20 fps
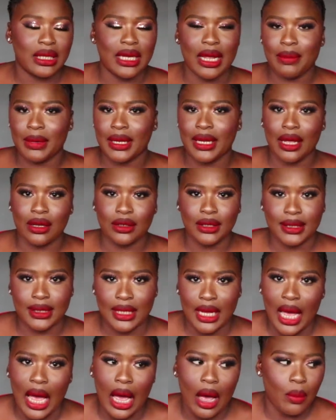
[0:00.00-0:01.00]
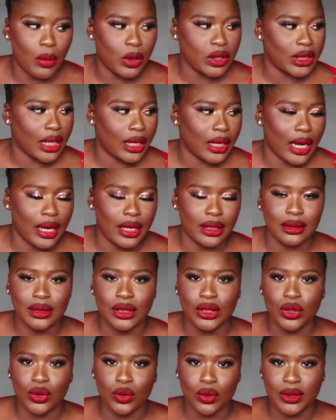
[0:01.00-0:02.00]
Let me now see how much I
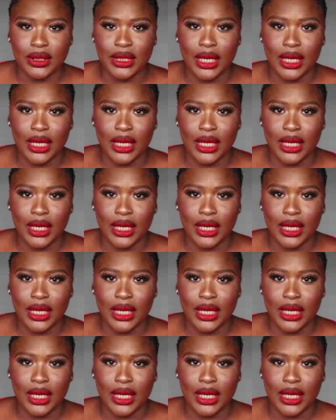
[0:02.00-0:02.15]
can, you know,